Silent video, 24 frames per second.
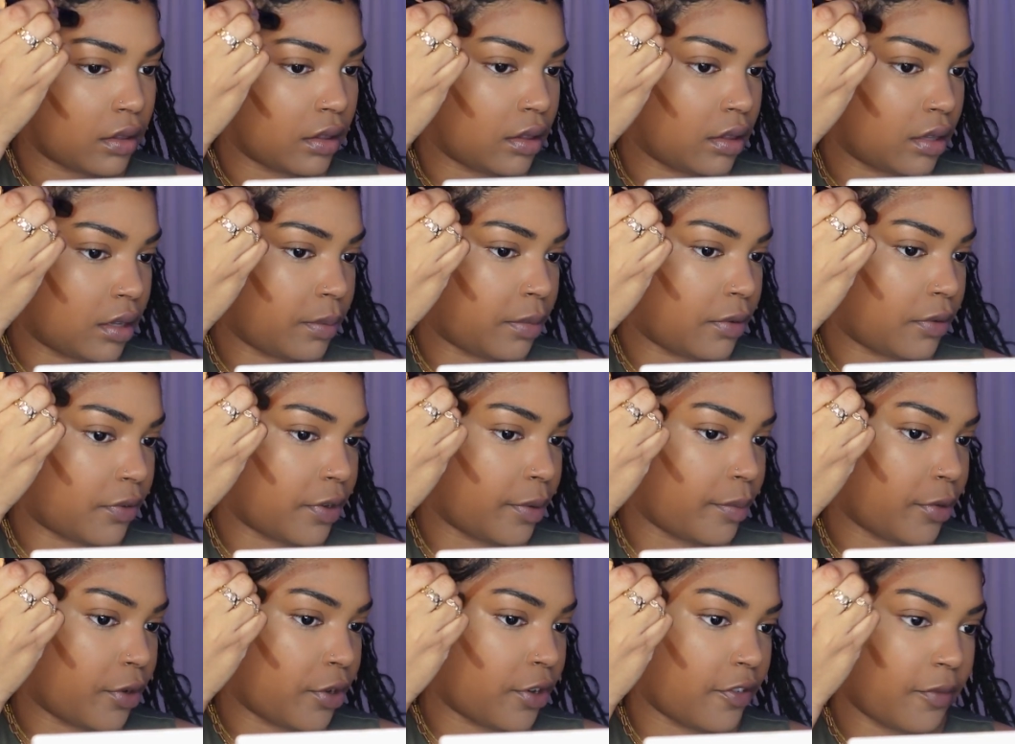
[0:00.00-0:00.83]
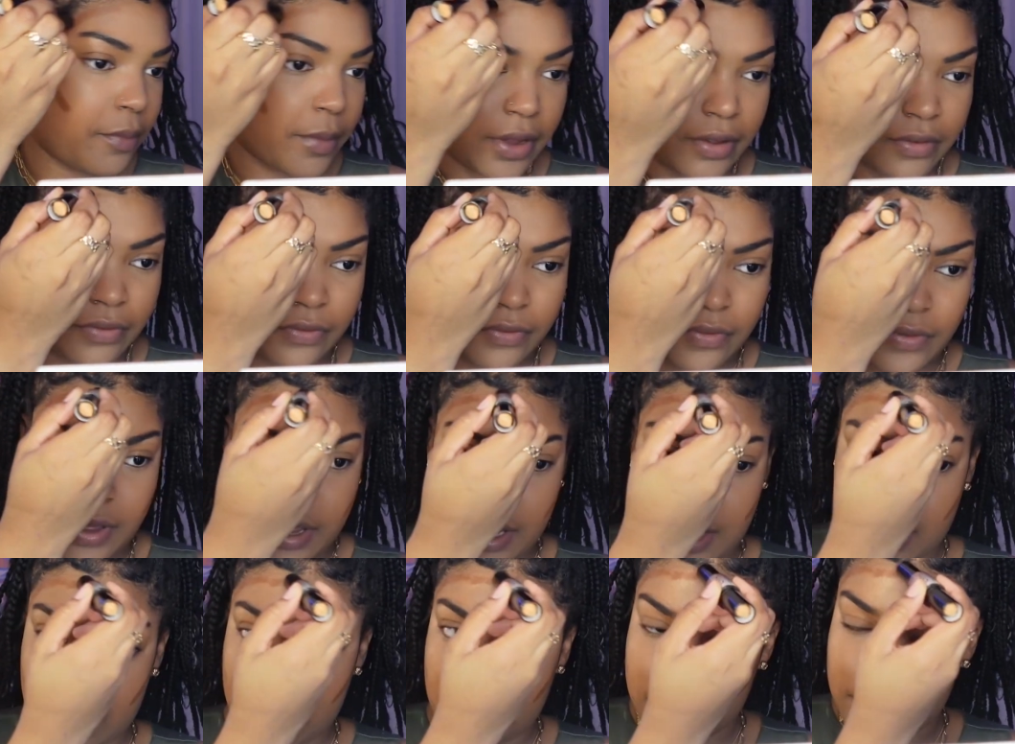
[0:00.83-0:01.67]
the perimeter of my
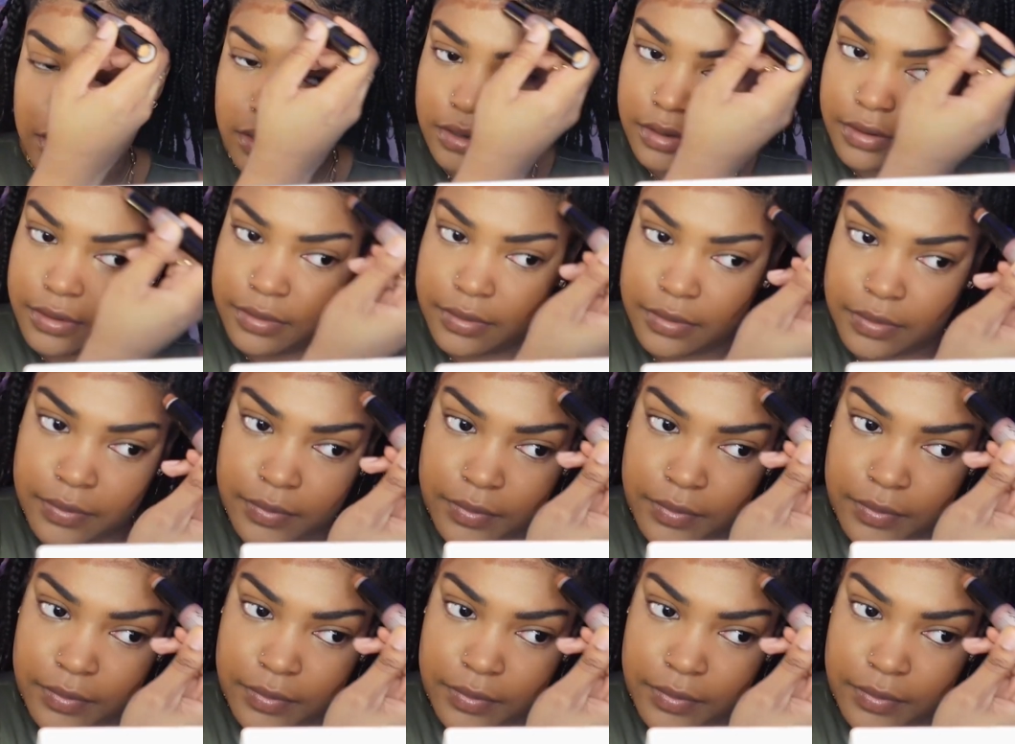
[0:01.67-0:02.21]
face,